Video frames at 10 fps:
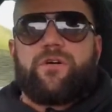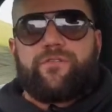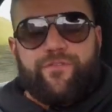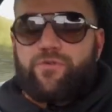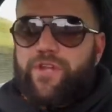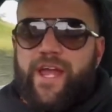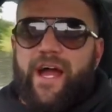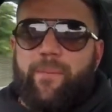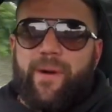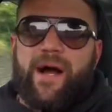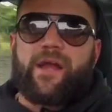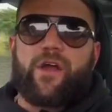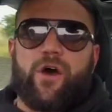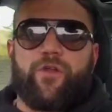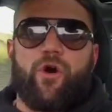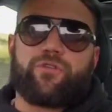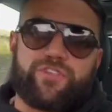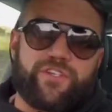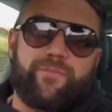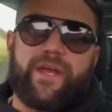through the car park and
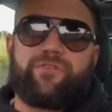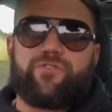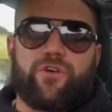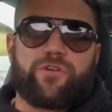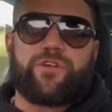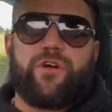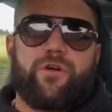onto the main road